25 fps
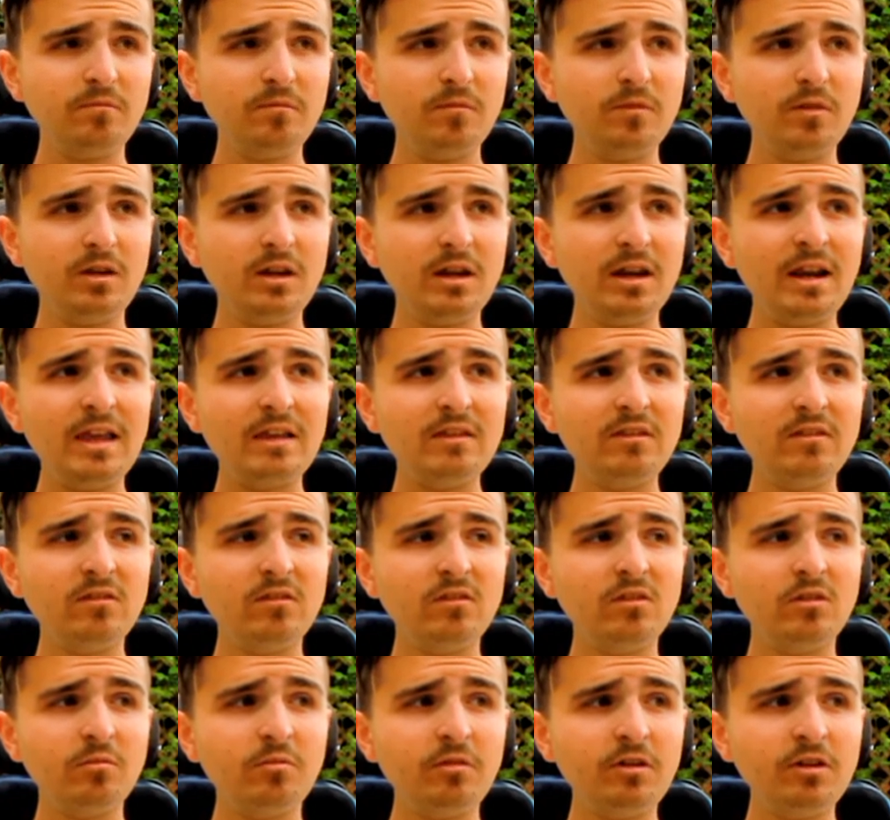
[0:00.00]
connected to
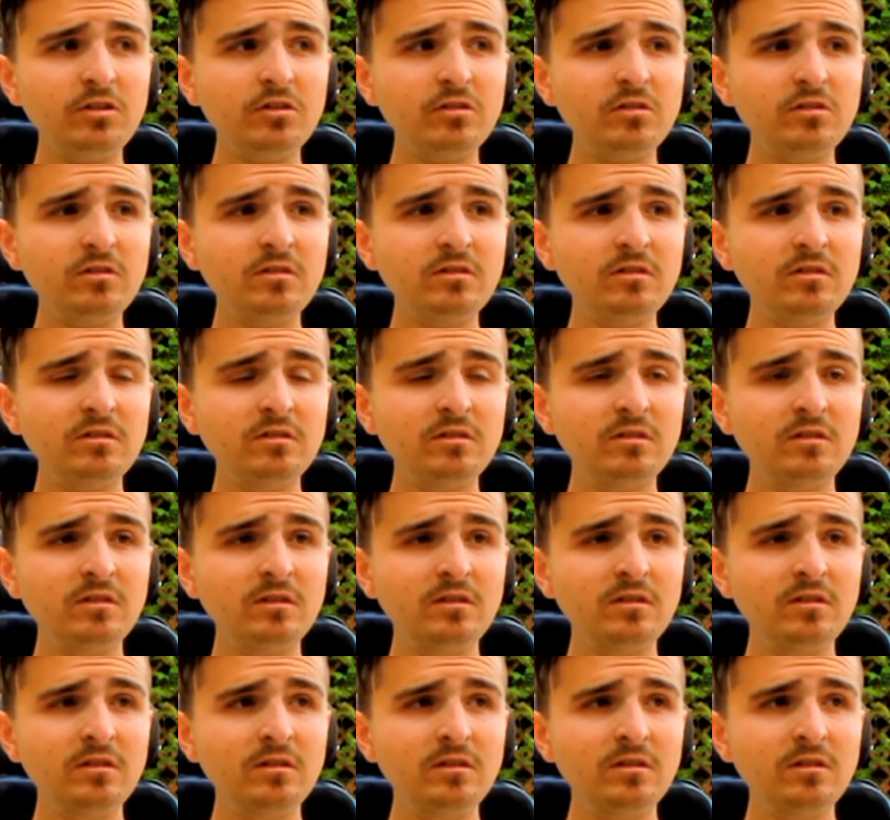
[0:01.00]
depression.
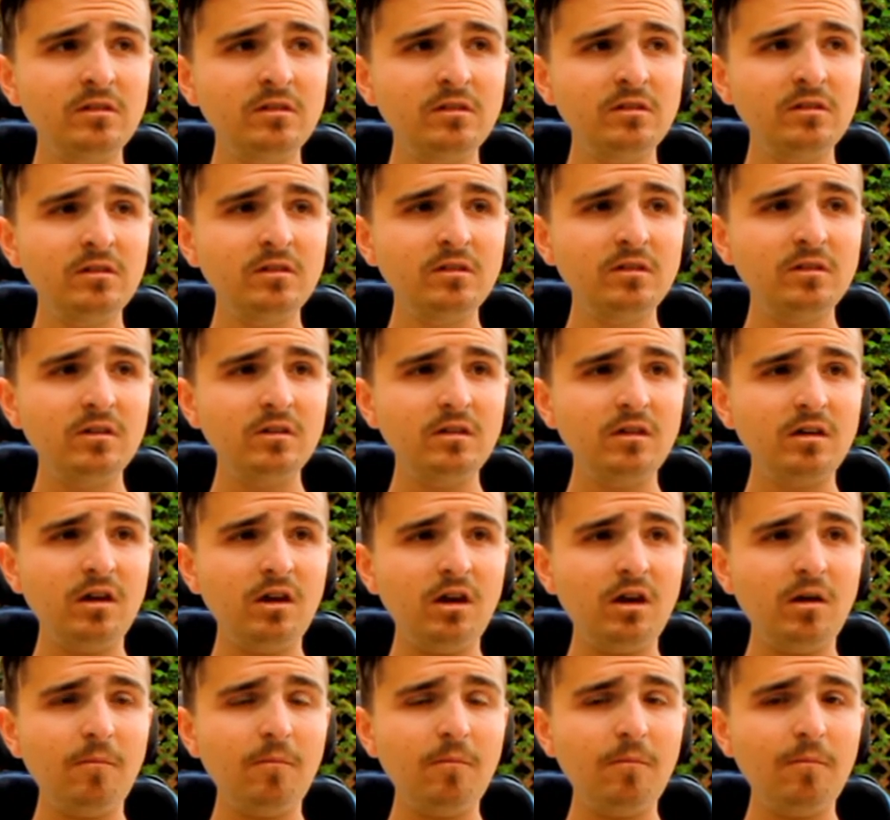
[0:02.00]

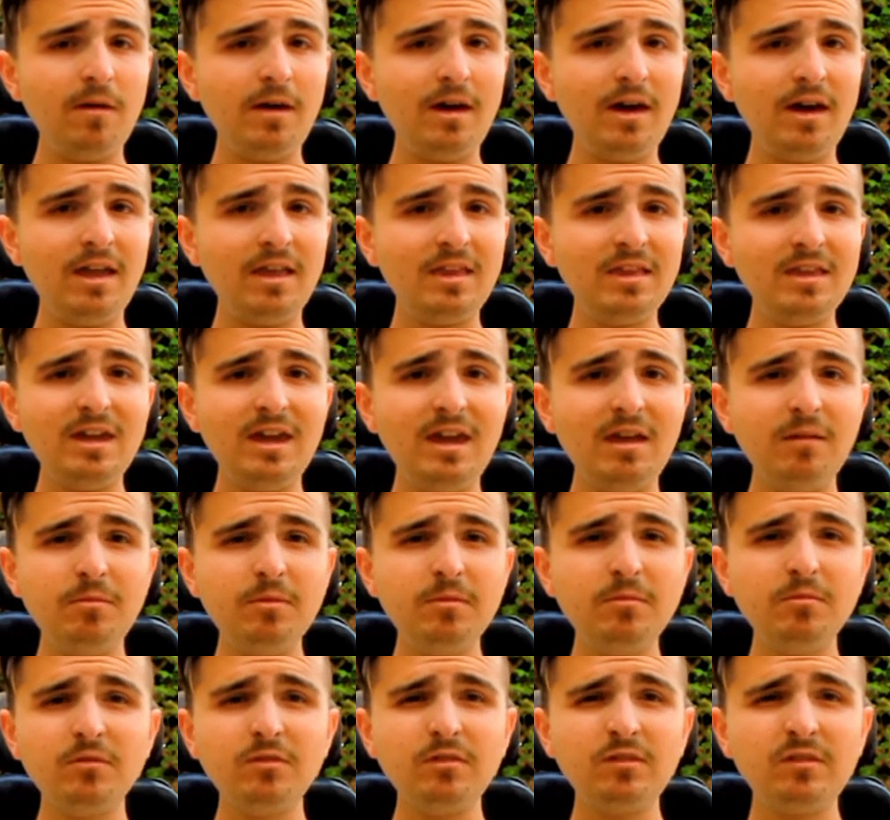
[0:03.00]
Um, and yeah,
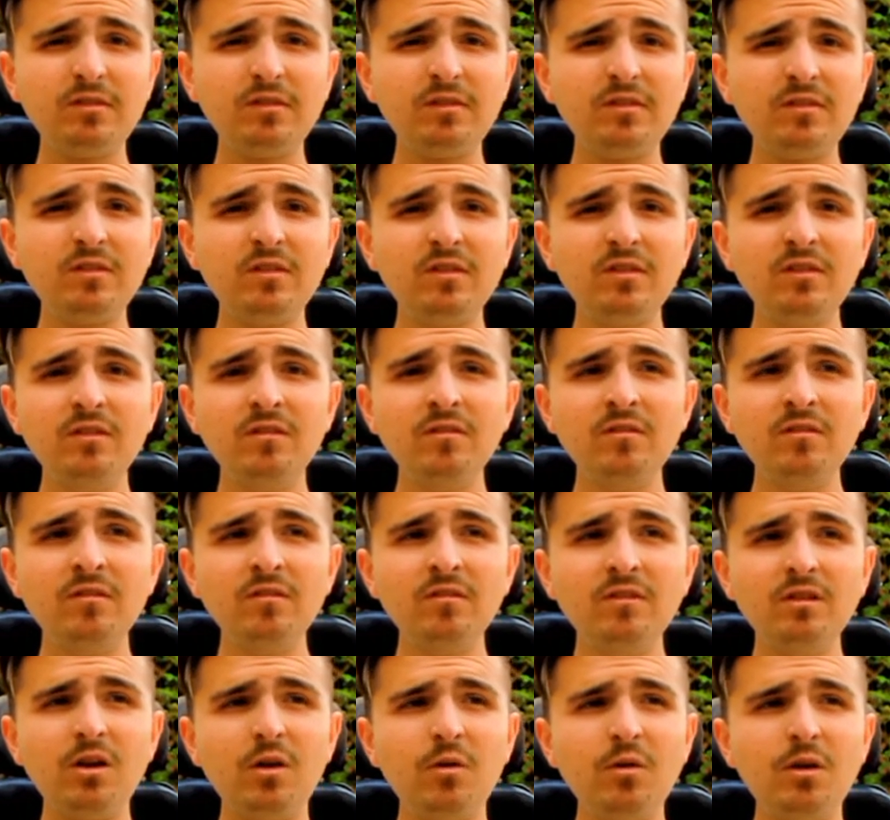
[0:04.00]
people just
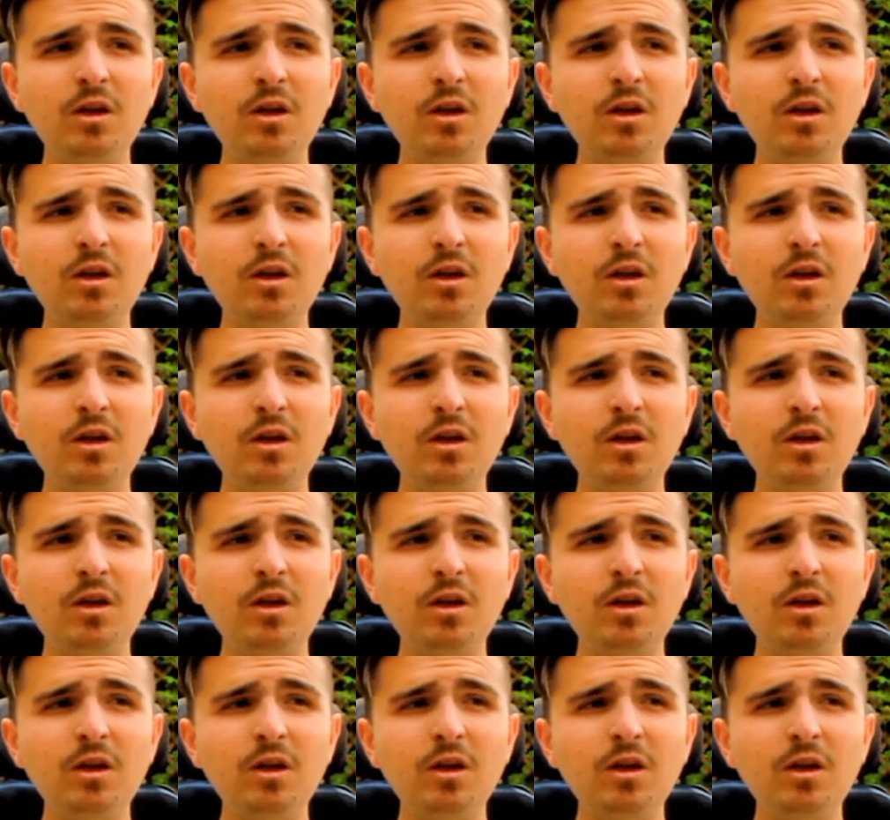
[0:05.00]
going